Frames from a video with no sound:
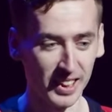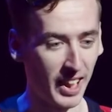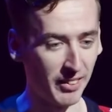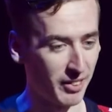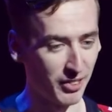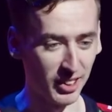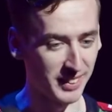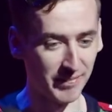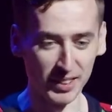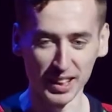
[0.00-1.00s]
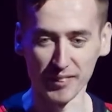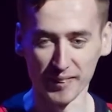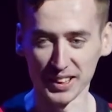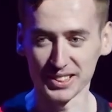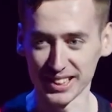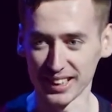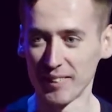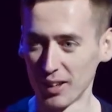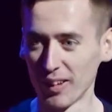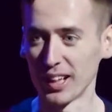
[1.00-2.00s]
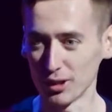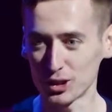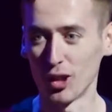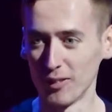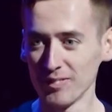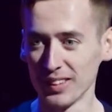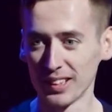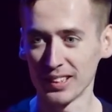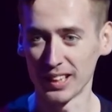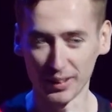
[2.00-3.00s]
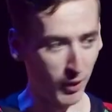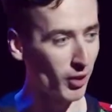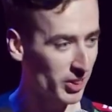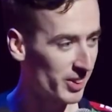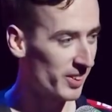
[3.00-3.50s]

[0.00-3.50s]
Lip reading: Anyone who doesn't believe it, man, send them my way. I'll show them. They work.